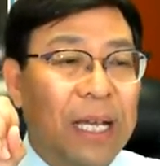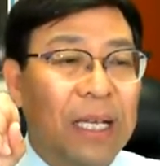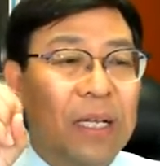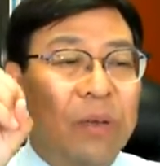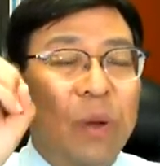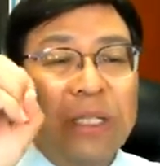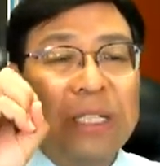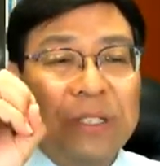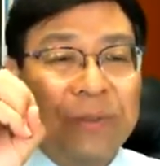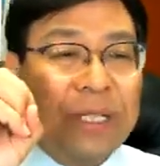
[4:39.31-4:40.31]
In a
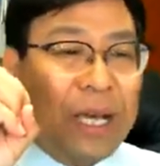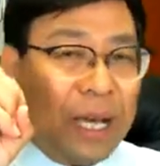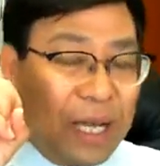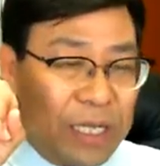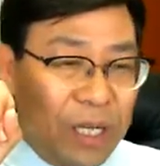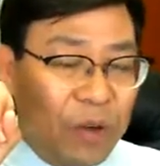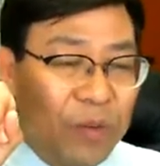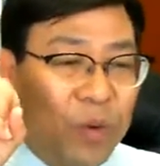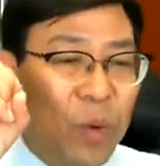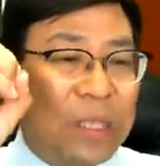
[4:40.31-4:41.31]
residence visa category
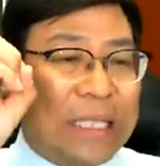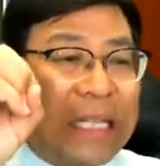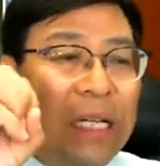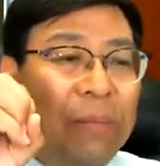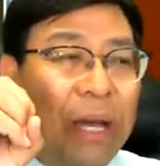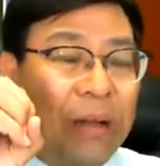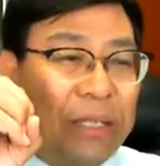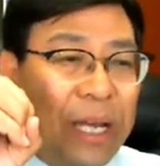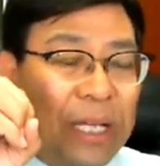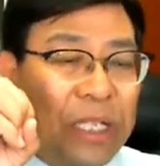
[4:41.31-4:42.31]
for skilled
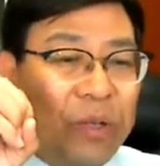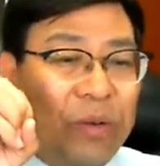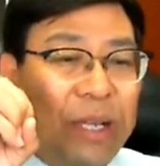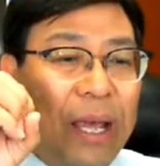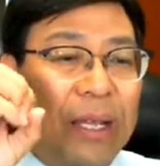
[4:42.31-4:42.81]
migrant category,